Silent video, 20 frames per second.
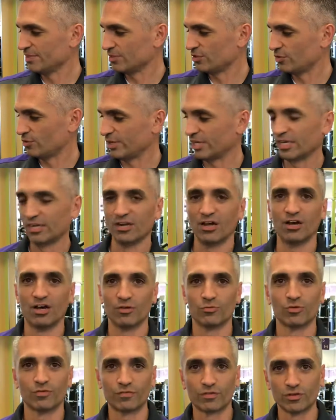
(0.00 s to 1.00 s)
going
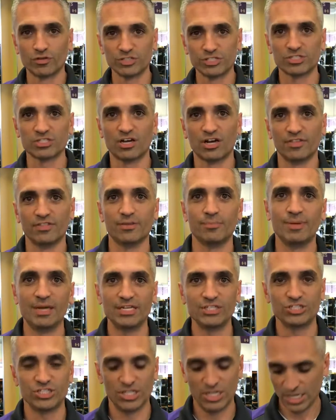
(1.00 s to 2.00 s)
reverse on the
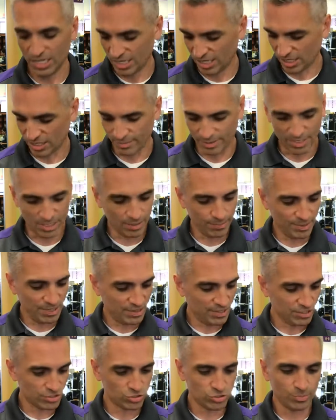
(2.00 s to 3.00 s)
bench, coming up,
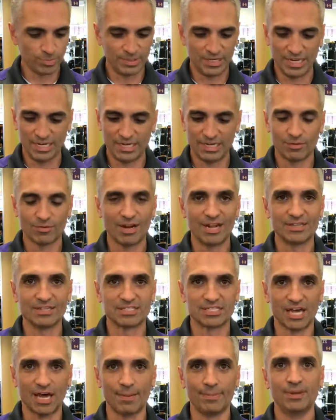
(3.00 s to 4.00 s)
and then supinating right at
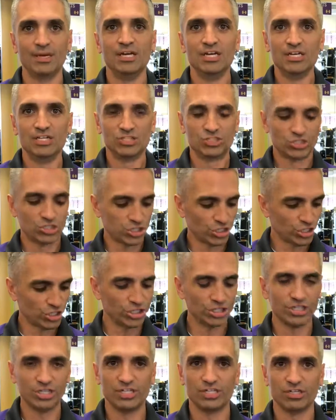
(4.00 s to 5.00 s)
the top,
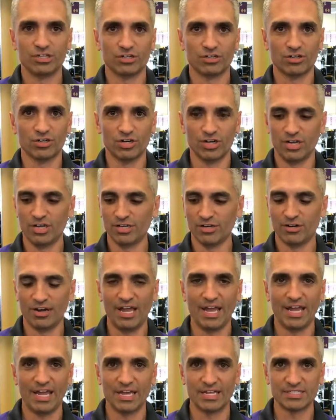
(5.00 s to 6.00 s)
turning your
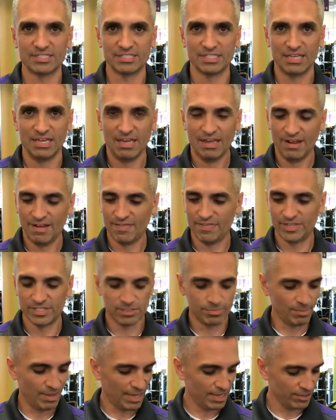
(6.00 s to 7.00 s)
hands in
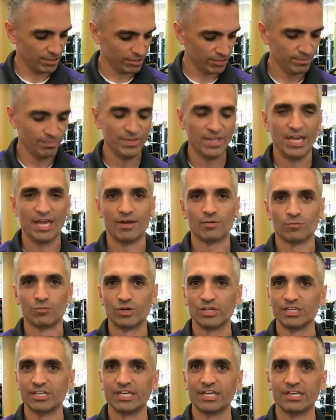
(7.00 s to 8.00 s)
this manner,
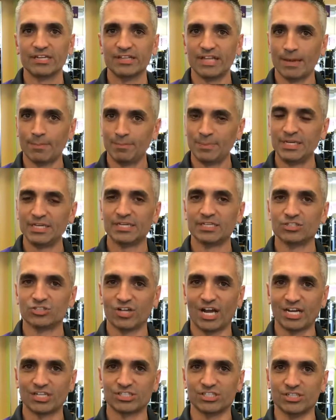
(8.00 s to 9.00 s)
really getting that peak
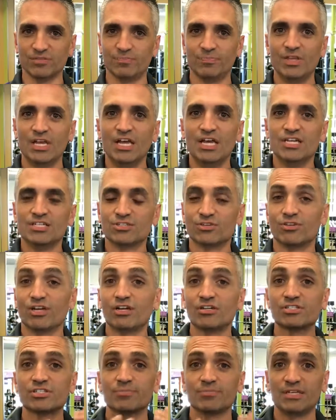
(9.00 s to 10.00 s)
contraction. So
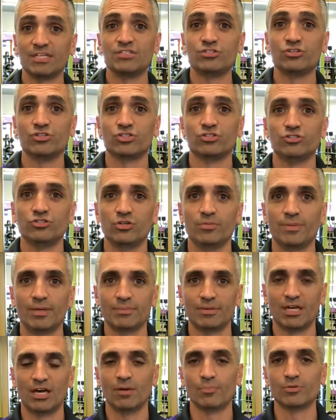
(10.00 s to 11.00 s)
there are some things you can do to be
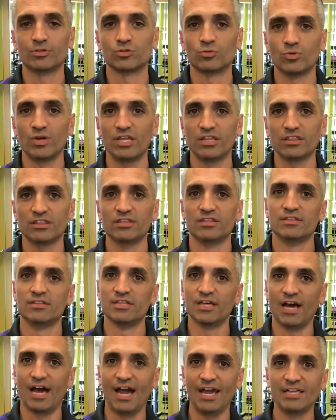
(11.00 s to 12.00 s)
able to help with the width,
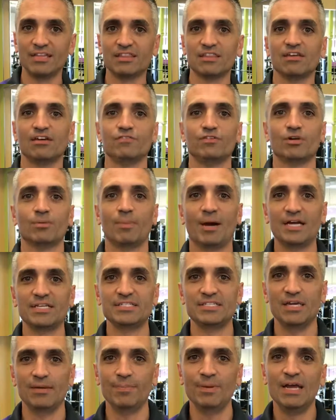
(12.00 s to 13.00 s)
the height of your
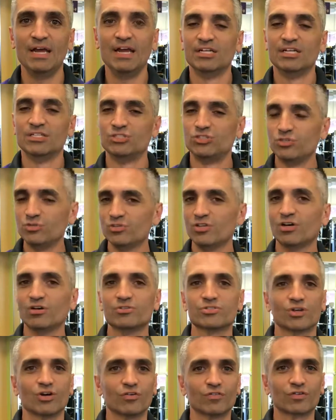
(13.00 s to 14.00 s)
bicep. Do
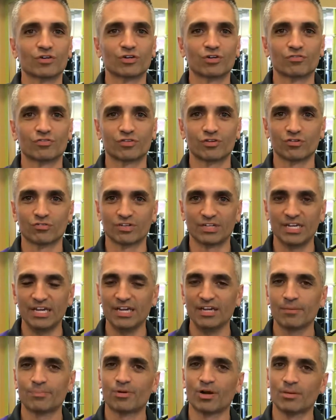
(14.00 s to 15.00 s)
those over and over and over
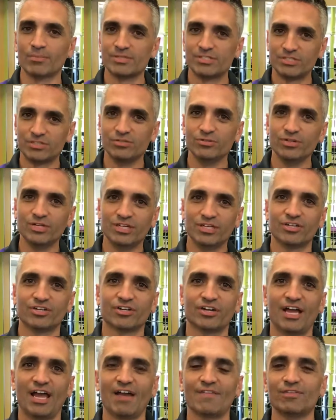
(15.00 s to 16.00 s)
again. I promise you, you're
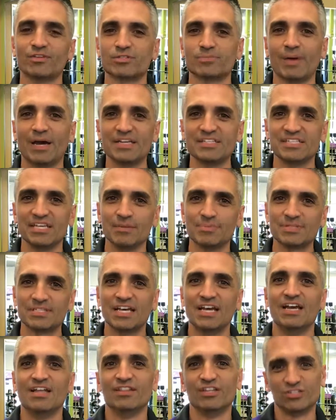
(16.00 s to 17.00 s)
going to have those biceps
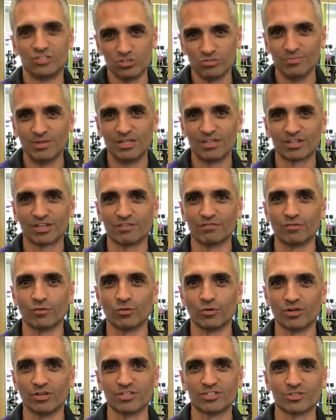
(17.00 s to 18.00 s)
that you've been looking
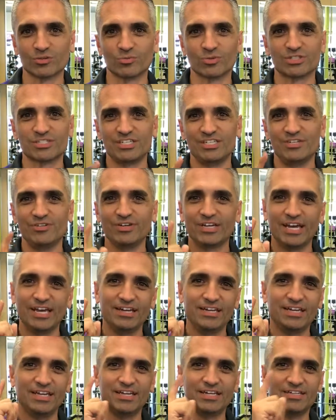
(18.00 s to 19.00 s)
for. So we'll see you again
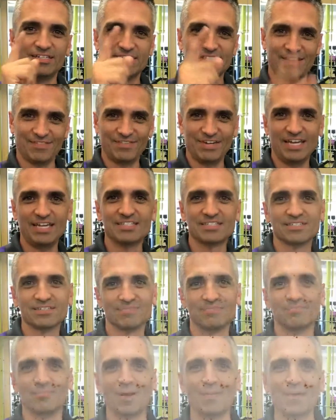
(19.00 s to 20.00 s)
in 7 days.
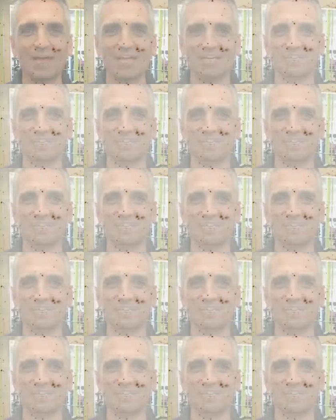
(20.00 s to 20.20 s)
Bye-bye.